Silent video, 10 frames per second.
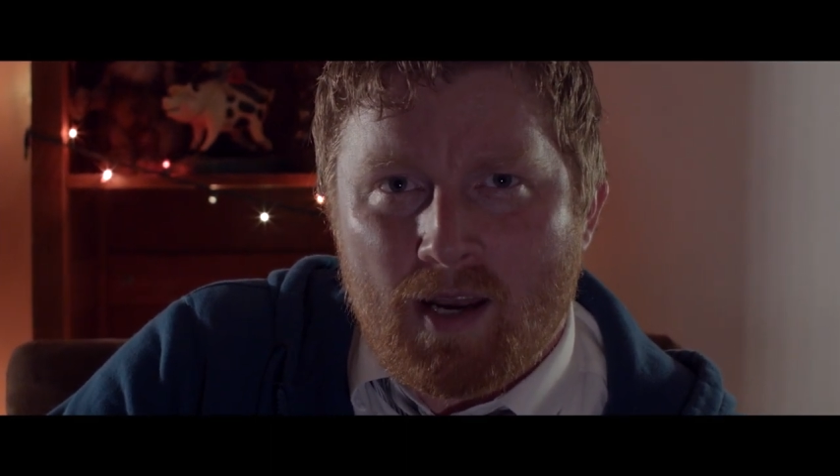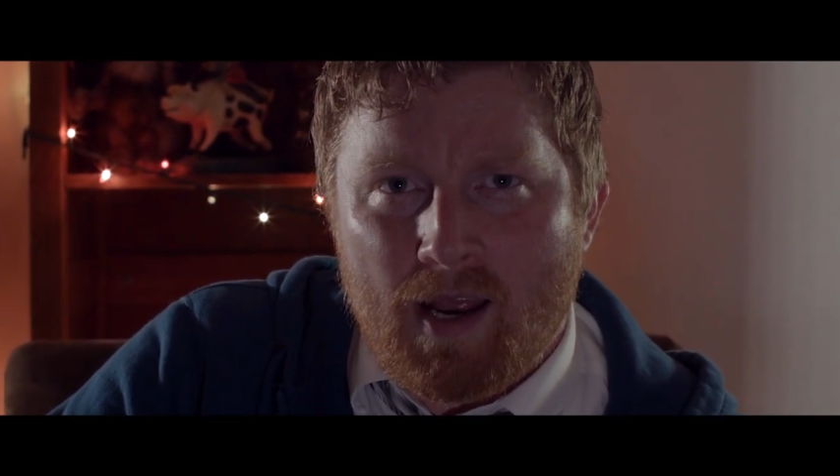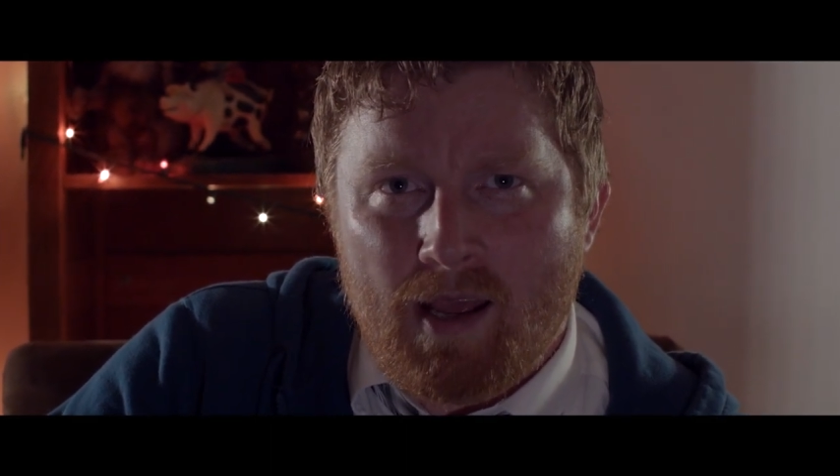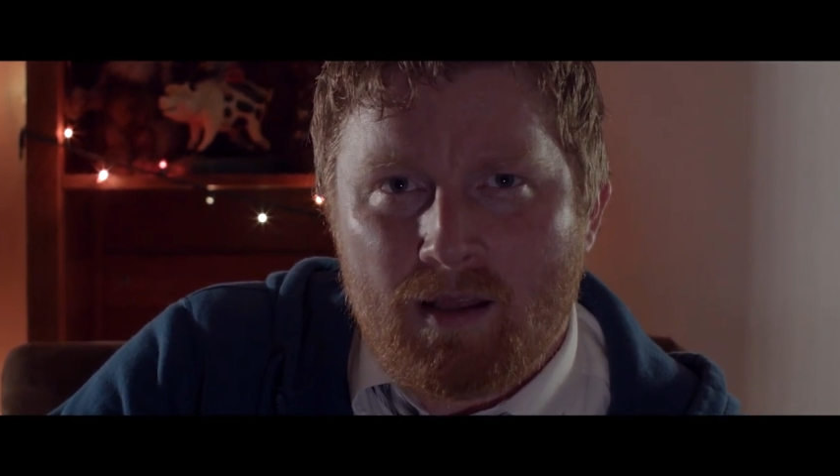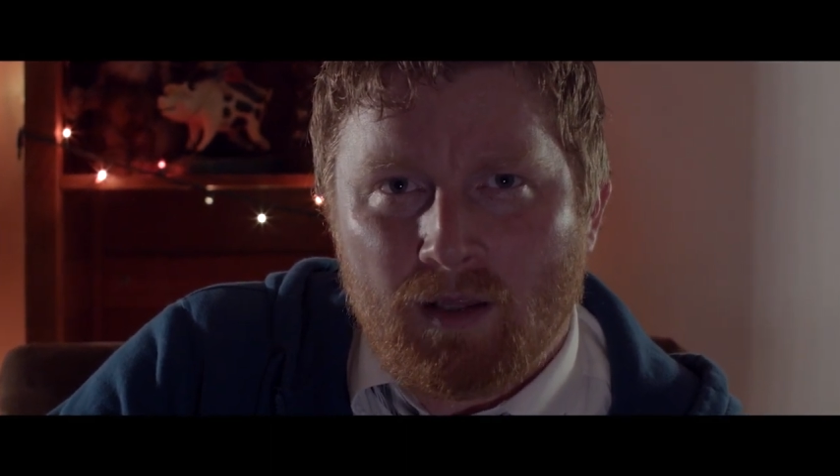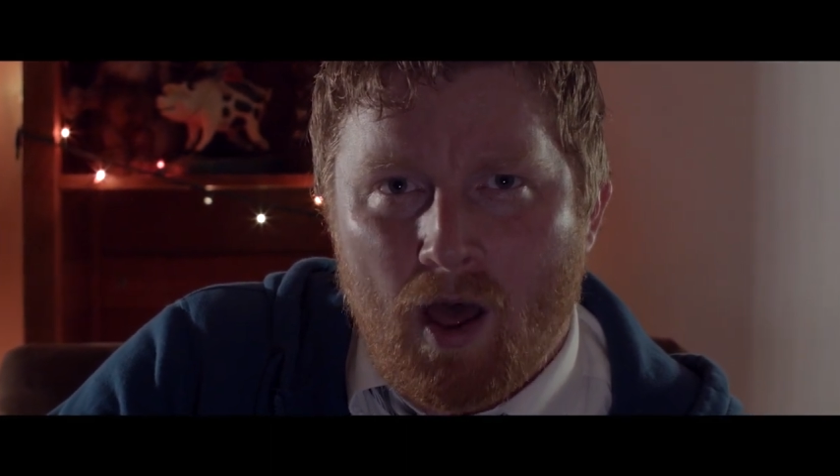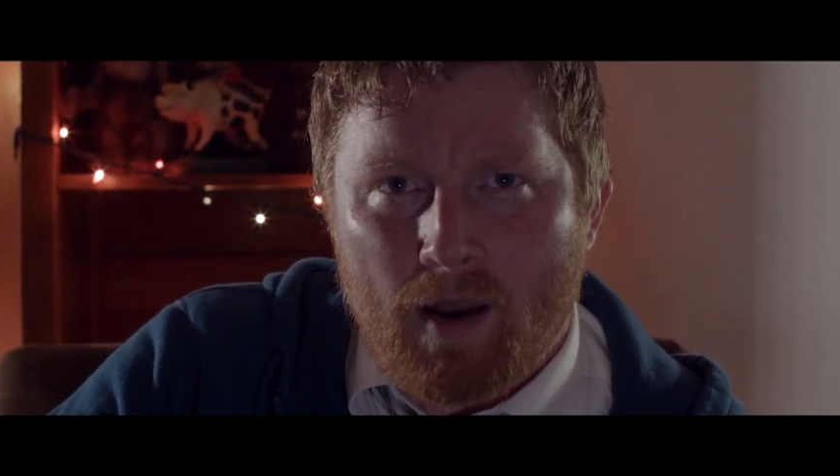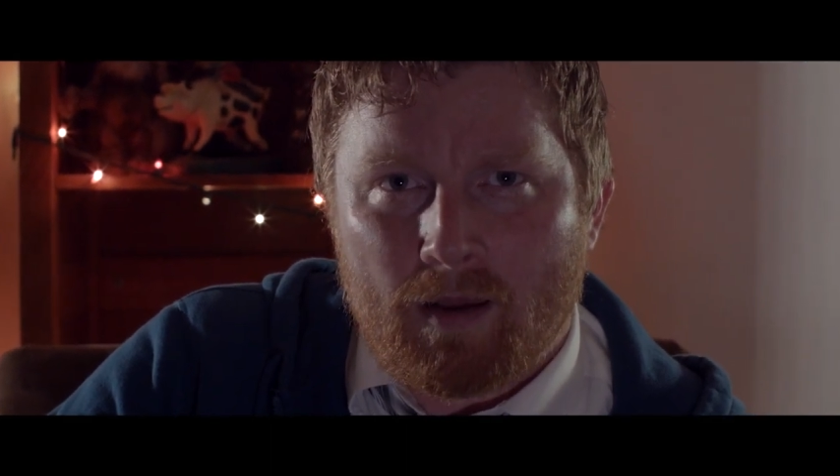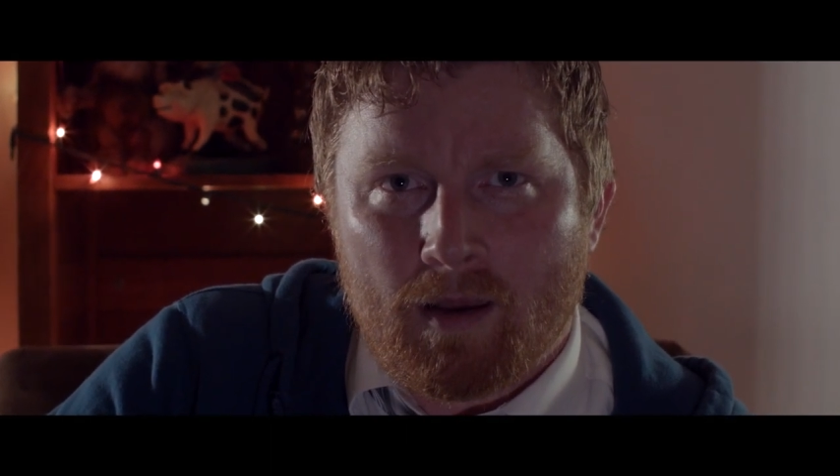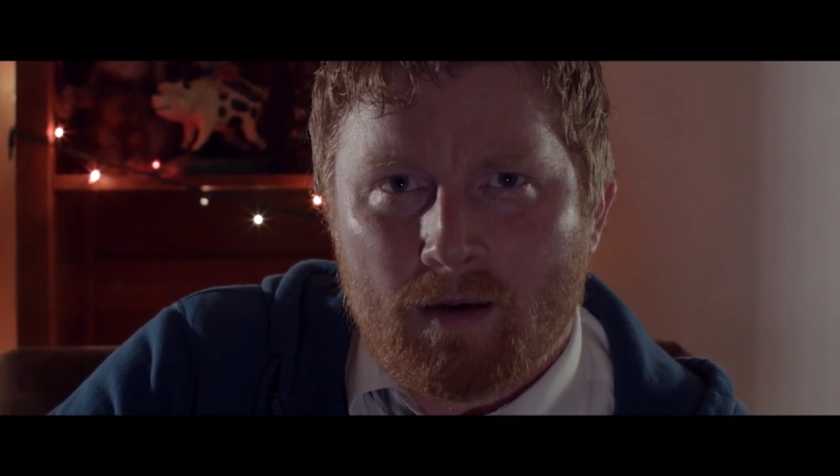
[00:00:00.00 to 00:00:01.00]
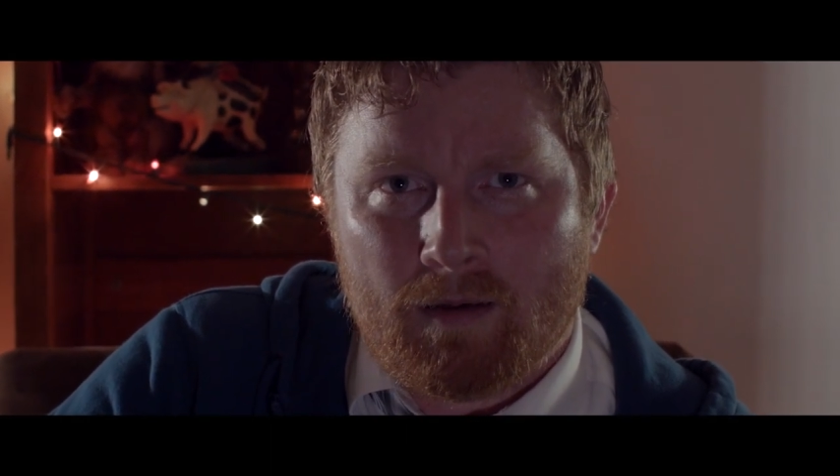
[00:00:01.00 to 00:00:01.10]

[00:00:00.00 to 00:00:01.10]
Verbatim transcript: Heath Lonigan